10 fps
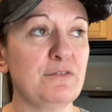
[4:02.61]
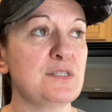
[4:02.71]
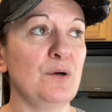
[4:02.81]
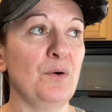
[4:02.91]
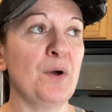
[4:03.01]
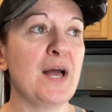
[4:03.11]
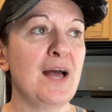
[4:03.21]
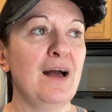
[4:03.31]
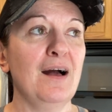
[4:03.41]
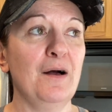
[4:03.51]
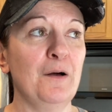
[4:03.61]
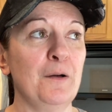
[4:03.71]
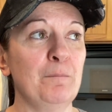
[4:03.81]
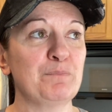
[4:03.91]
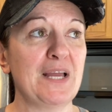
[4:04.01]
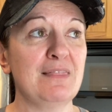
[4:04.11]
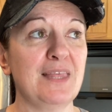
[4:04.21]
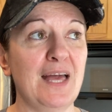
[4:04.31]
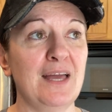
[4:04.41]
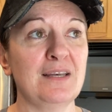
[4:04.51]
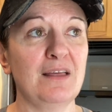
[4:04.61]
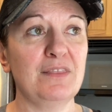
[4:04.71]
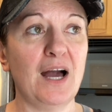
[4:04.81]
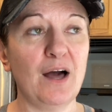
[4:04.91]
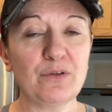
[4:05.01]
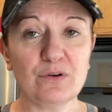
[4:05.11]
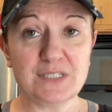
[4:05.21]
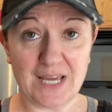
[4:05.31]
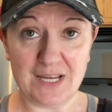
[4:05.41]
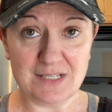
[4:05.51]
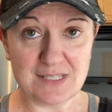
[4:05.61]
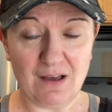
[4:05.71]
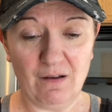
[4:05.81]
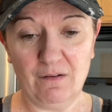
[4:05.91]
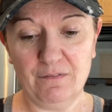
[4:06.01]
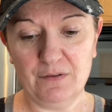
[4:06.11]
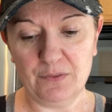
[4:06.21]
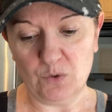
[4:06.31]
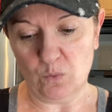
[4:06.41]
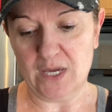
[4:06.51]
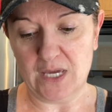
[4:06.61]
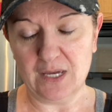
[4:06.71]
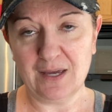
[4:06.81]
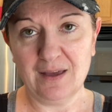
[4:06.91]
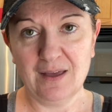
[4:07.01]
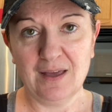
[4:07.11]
So, and then the other days of the week,